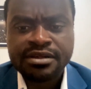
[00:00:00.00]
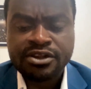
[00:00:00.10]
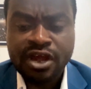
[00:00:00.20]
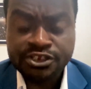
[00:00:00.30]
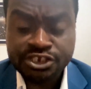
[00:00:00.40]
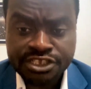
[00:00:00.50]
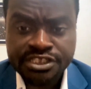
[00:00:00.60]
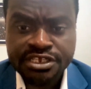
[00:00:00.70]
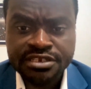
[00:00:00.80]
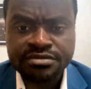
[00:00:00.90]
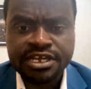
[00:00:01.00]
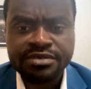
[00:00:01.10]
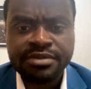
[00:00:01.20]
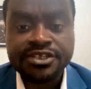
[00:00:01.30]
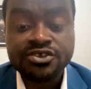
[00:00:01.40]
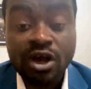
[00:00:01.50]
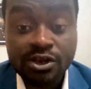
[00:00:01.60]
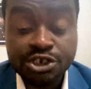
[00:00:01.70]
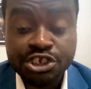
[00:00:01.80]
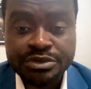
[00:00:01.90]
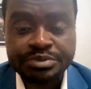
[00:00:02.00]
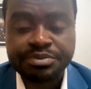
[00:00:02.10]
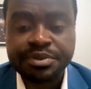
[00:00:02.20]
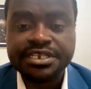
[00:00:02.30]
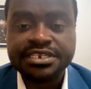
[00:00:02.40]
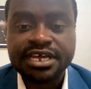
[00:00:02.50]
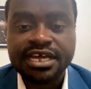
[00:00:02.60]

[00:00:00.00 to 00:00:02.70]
not just in my scholarship, but